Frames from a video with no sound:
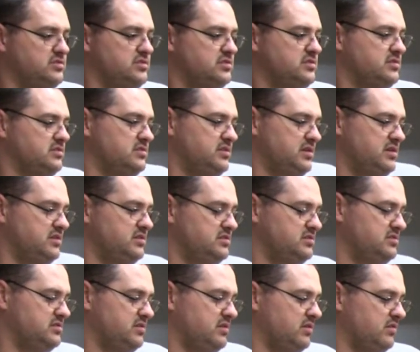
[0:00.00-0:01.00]
Just because it
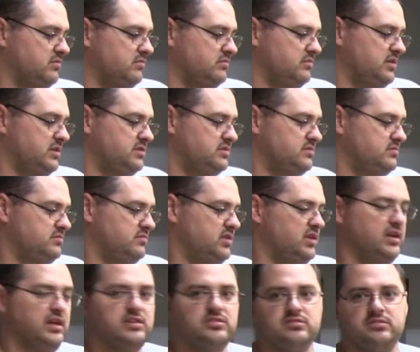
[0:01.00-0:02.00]
is, you know, it's the
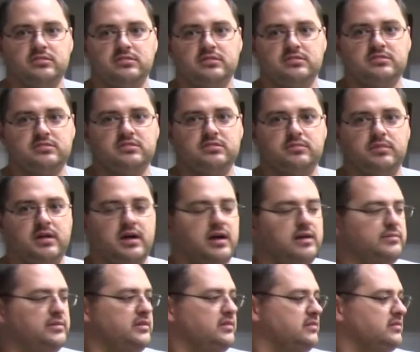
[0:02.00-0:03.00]
nature of this stupid
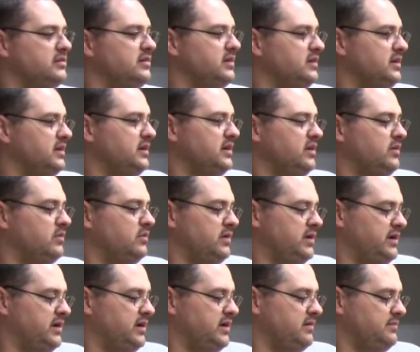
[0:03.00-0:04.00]
hobby, and
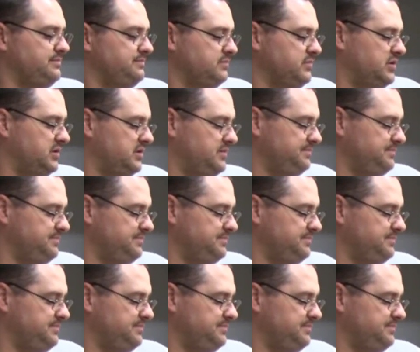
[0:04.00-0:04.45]
why not? But